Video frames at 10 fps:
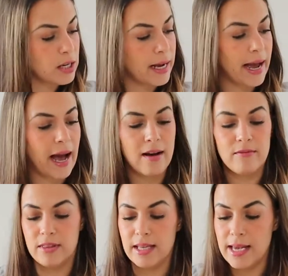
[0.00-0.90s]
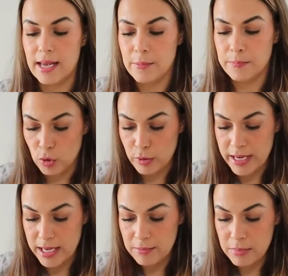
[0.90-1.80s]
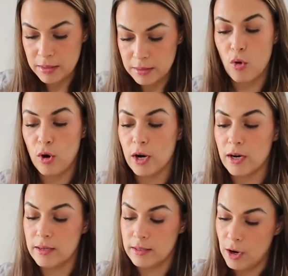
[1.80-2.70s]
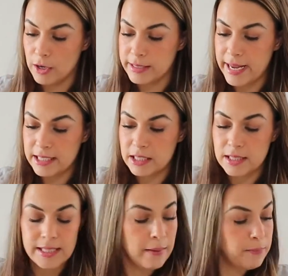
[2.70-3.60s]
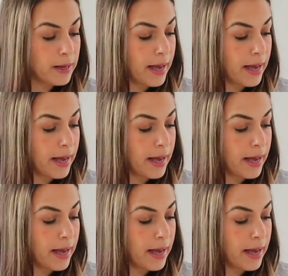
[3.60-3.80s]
I have the cream for our next step,